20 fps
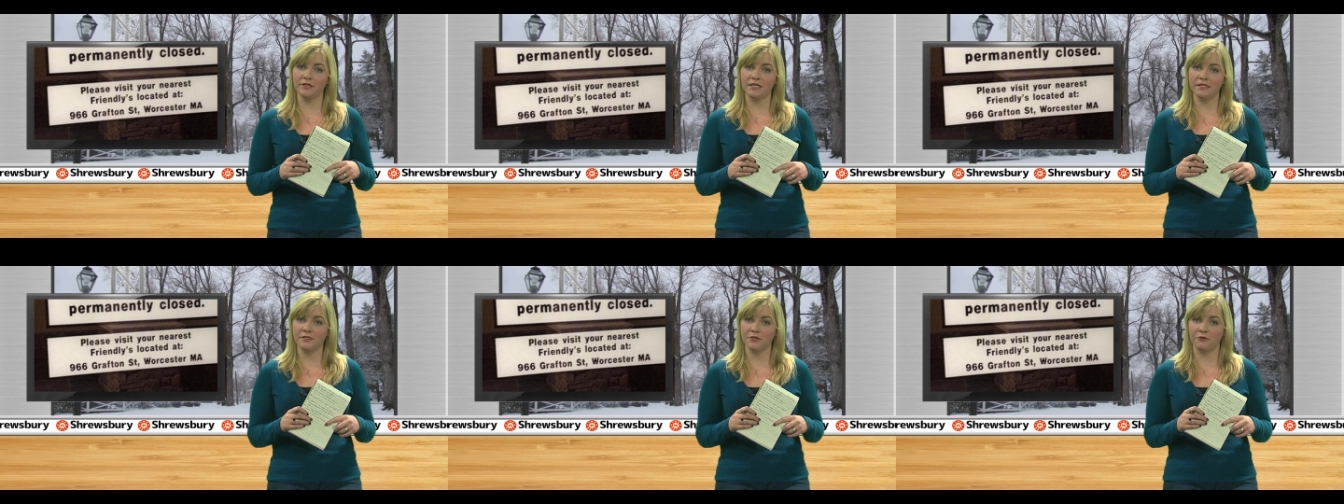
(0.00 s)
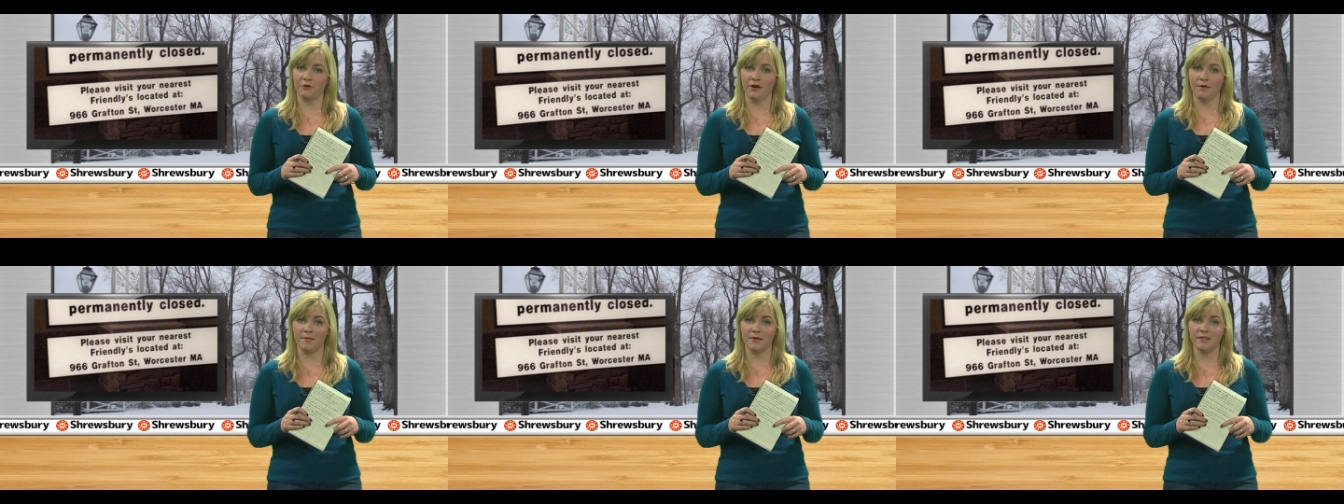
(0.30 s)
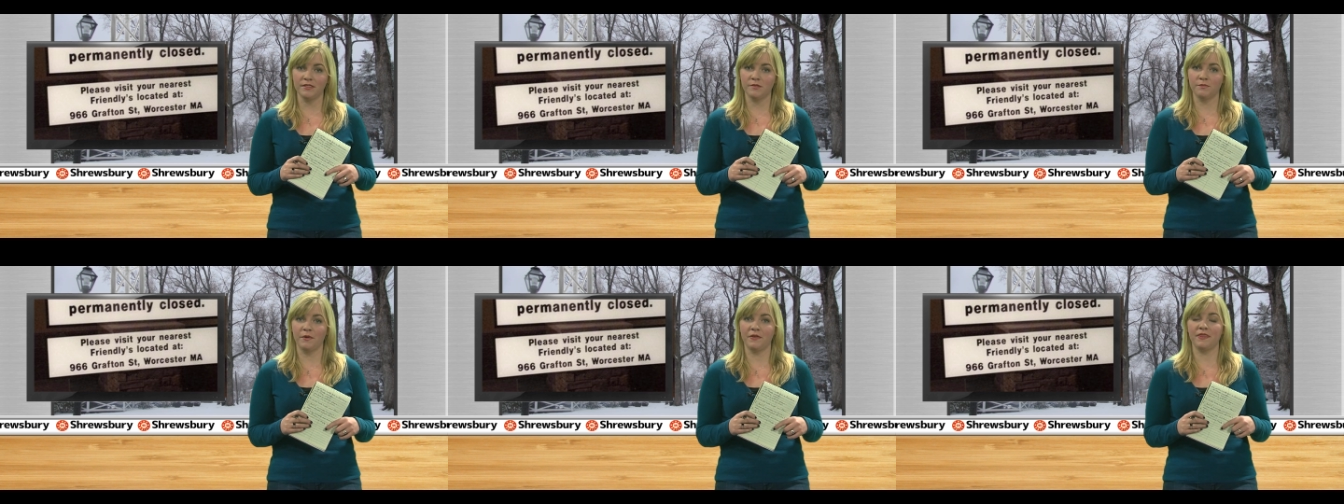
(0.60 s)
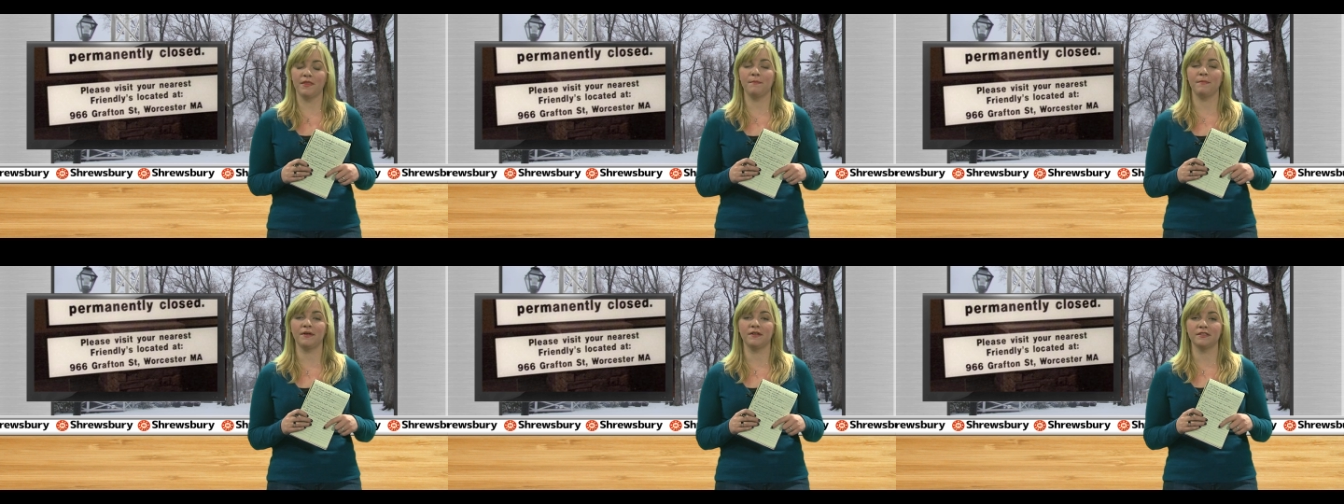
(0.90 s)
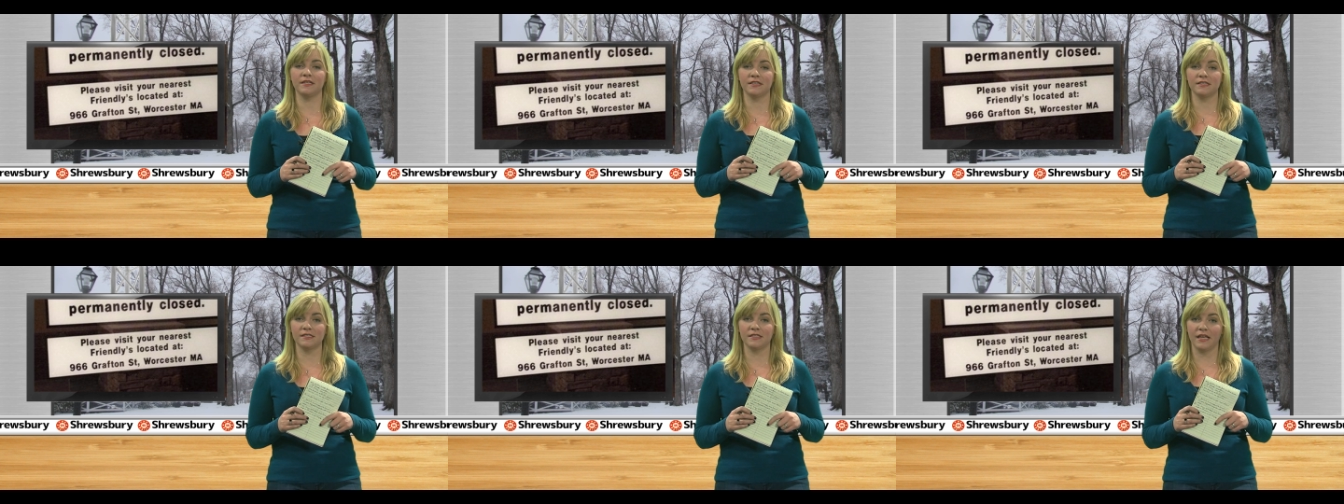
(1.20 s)
lease agreements with the
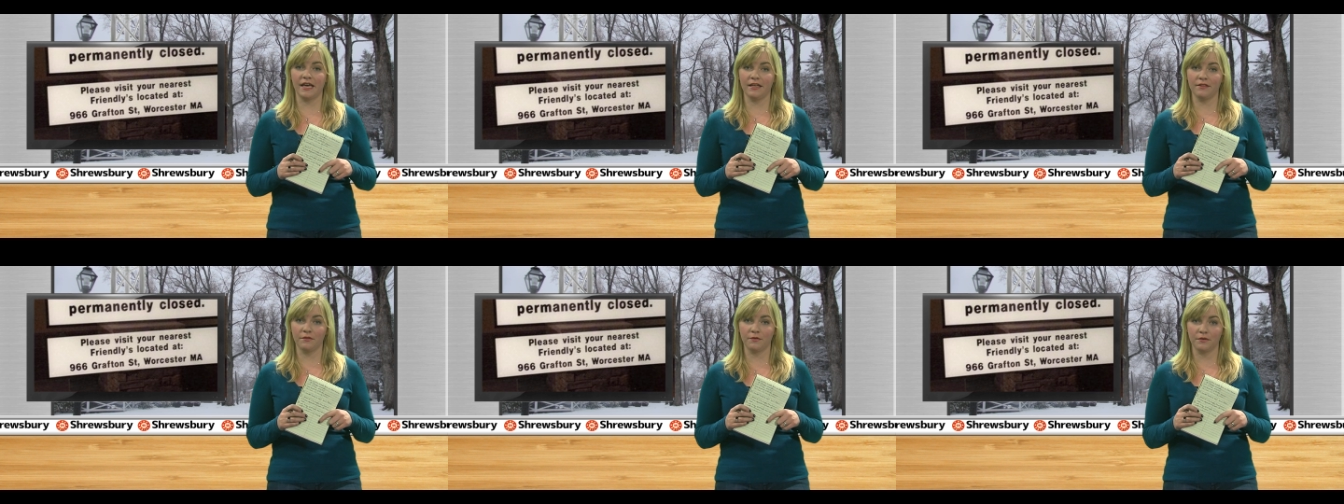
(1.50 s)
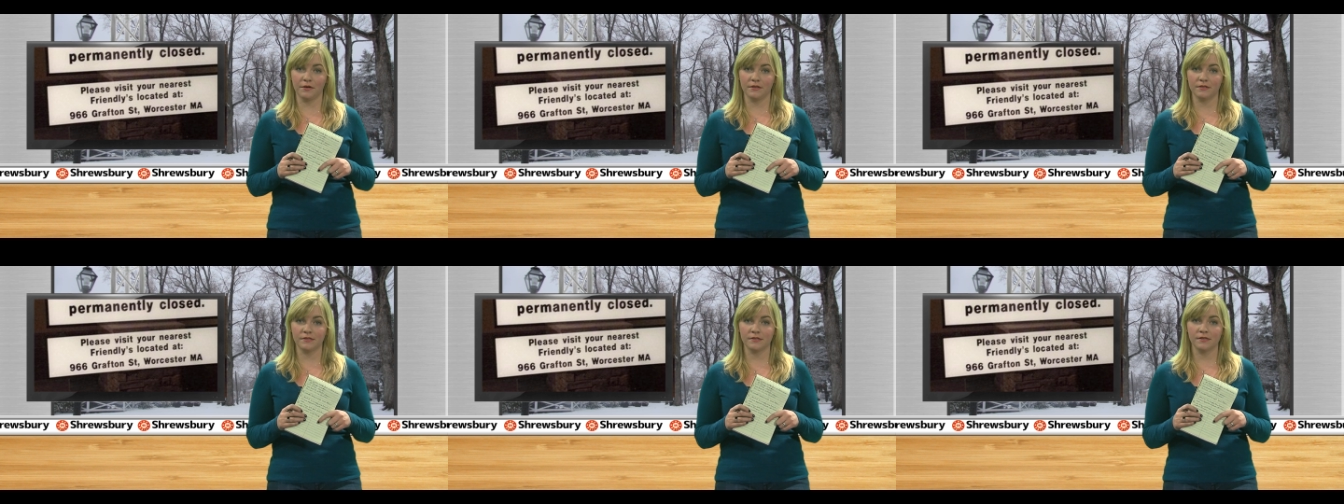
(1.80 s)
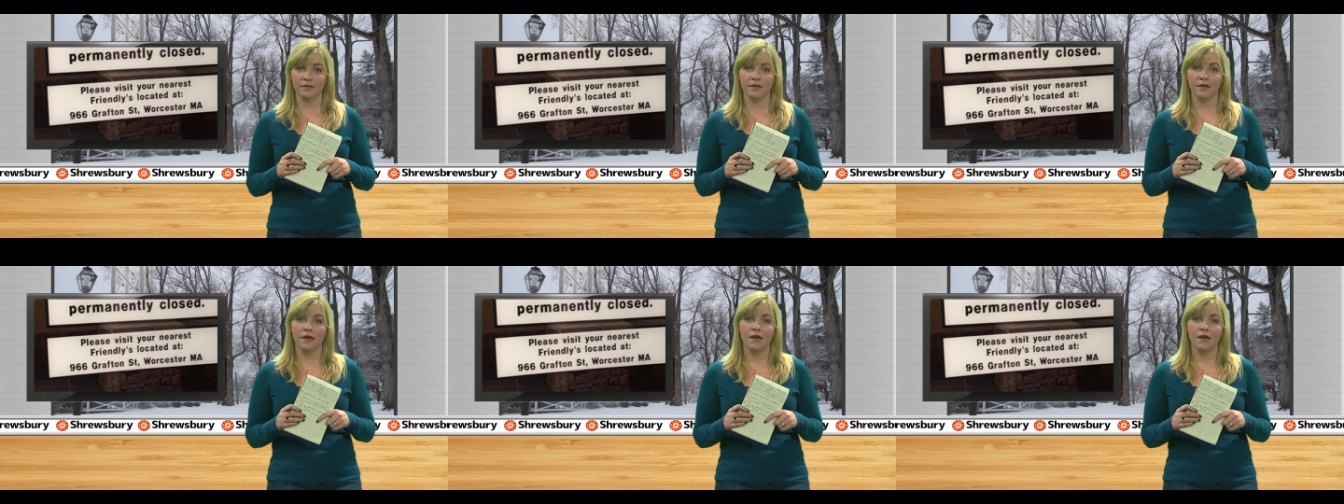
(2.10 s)
building's landlords.